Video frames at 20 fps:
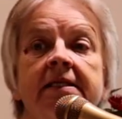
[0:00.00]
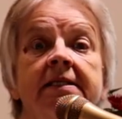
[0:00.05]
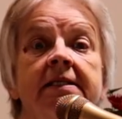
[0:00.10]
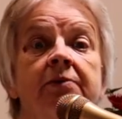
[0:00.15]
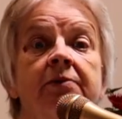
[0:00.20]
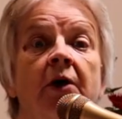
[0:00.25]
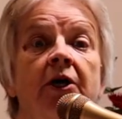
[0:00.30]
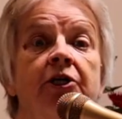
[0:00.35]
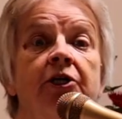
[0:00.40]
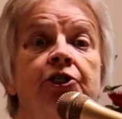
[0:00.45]
this
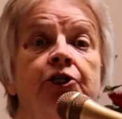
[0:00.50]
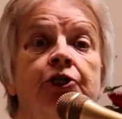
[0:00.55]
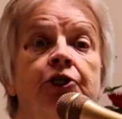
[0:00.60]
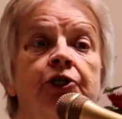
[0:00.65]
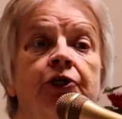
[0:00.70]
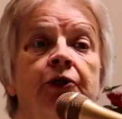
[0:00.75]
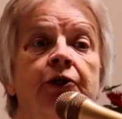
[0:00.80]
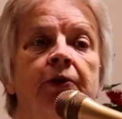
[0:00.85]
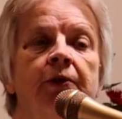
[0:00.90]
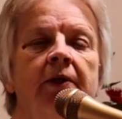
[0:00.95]
is what you should
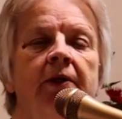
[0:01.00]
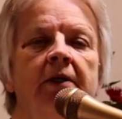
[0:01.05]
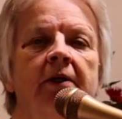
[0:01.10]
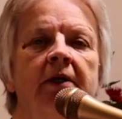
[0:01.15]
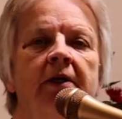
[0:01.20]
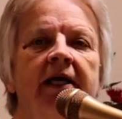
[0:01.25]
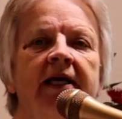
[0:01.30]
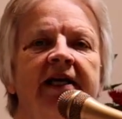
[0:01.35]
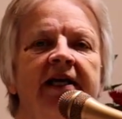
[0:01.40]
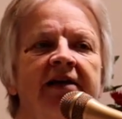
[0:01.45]
do.
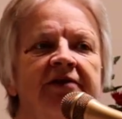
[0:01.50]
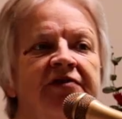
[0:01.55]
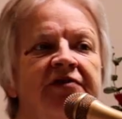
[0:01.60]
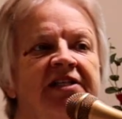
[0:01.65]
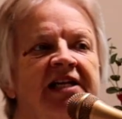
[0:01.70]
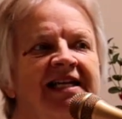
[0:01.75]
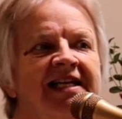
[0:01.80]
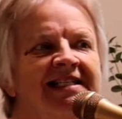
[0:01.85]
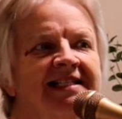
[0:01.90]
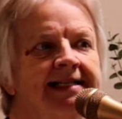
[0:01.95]
It gives
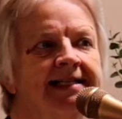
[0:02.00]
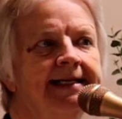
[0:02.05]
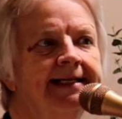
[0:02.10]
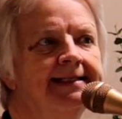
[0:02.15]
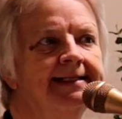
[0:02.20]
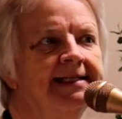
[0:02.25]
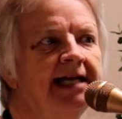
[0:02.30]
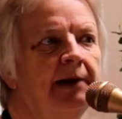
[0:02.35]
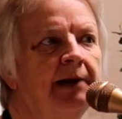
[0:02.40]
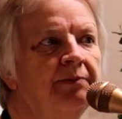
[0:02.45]
us
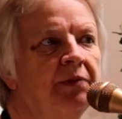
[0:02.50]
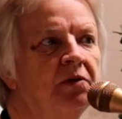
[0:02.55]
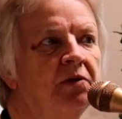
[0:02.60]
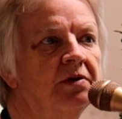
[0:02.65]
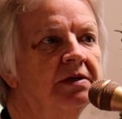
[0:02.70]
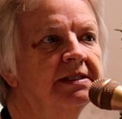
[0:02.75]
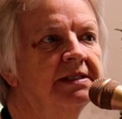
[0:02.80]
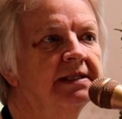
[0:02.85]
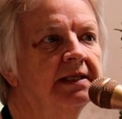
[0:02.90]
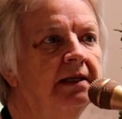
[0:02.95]

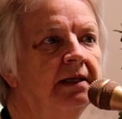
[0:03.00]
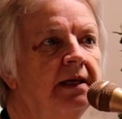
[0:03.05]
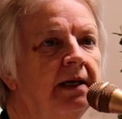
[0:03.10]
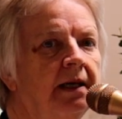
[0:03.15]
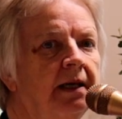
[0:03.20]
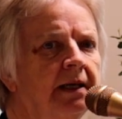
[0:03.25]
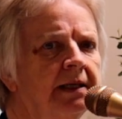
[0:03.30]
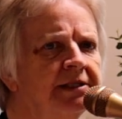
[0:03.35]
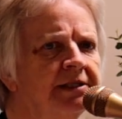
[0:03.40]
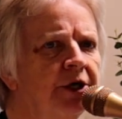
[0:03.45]
examples.
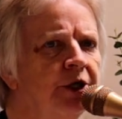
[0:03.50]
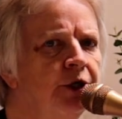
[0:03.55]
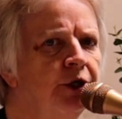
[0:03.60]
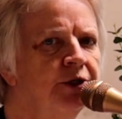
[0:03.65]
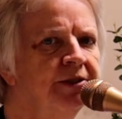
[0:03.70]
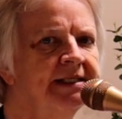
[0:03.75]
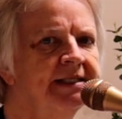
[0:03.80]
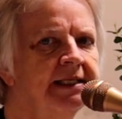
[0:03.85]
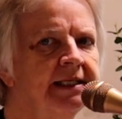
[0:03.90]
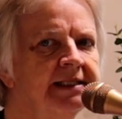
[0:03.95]
So
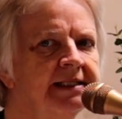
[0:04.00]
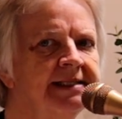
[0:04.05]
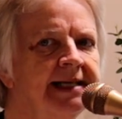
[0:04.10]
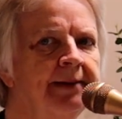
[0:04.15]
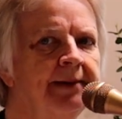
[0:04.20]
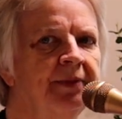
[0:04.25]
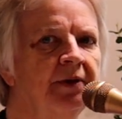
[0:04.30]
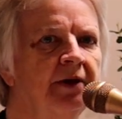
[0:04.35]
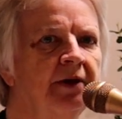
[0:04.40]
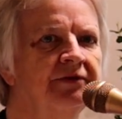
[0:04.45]
who's an
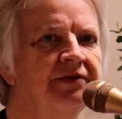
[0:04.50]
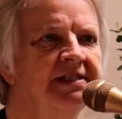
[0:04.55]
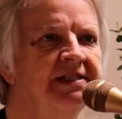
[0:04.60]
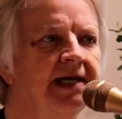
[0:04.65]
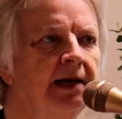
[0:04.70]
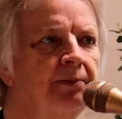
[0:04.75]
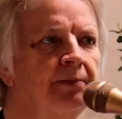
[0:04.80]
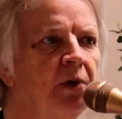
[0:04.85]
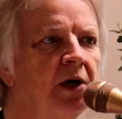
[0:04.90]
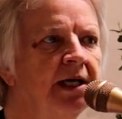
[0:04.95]
example of
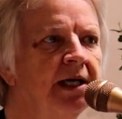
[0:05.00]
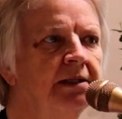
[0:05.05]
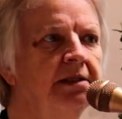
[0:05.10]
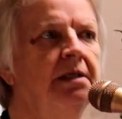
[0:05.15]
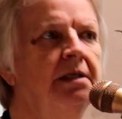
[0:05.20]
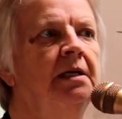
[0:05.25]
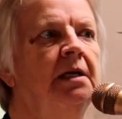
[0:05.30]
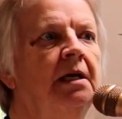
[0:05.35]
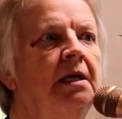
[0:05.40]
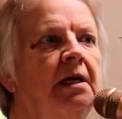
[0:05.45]

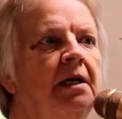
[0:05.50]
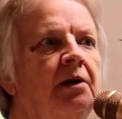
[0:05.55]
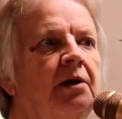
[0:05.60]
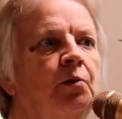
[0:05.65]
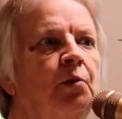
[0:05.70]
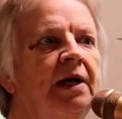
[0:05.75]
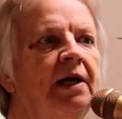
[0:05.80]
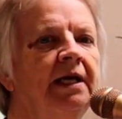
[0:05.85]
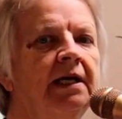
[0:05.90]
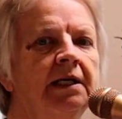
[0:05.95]
someone
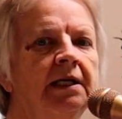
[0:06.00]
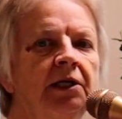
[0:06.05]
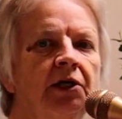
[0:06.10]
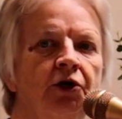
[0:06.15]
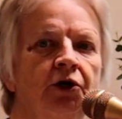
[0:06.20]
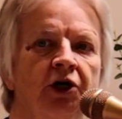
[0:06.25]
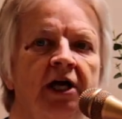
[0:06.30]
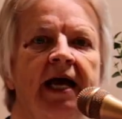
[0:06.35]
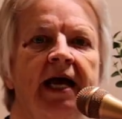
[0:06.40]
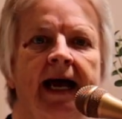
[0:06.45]
we can
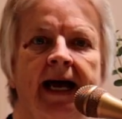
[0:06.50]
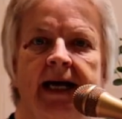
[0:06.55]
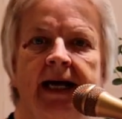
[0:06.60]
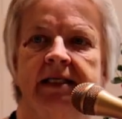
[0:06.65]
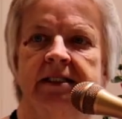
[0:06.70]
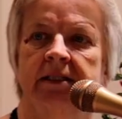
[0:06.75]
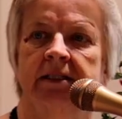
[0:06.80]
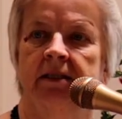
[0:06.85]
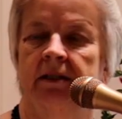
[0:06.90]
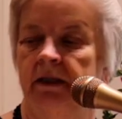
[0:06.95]
look
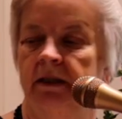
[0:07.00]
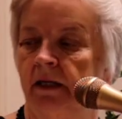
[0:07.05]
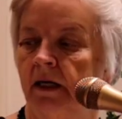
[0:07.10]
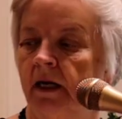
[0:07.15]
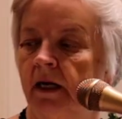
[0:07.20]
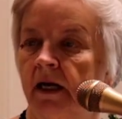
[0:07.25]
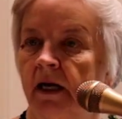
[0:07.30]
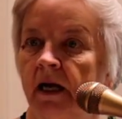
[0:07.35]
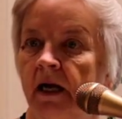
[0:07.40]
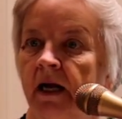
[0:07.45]
at
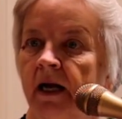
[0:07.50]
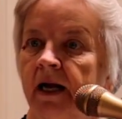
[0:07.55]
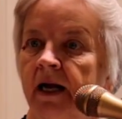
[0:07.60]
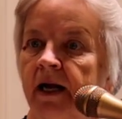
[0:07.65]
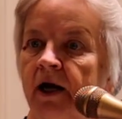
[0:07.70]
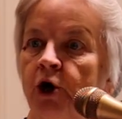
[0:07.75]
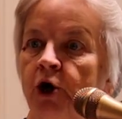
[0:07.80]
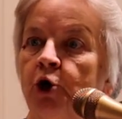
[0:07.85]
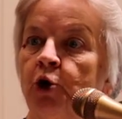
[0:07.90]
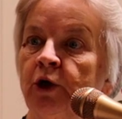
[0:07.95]

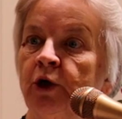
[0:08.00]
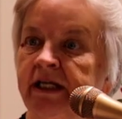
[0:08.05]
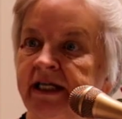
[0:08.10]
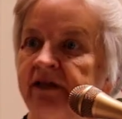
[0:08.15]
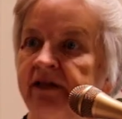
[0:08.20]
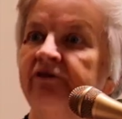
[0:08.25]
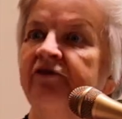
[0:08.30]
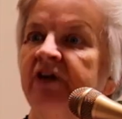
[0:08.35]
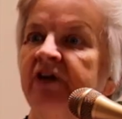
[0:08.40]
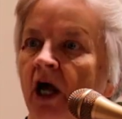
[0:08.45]
who
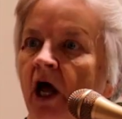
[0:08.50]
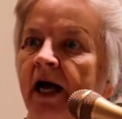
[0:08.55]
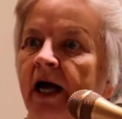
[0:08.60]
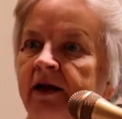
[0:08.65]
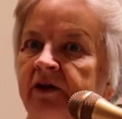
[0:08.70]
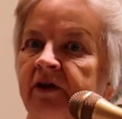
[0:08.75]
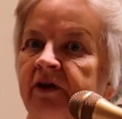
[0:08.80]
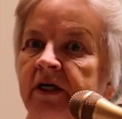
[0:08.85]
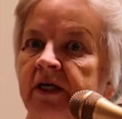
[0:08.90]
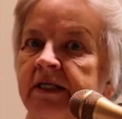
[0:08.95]
lived
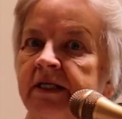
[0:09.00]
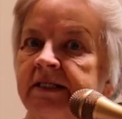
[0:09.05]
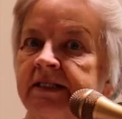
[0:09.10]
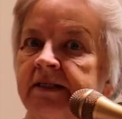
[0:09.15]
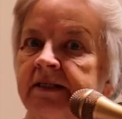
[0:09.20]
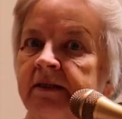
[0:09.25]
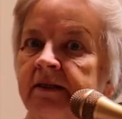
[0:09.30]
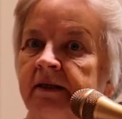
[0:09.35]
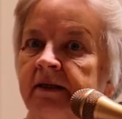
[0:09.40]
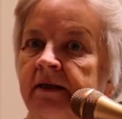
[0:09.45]
like
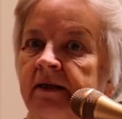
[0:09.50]
this?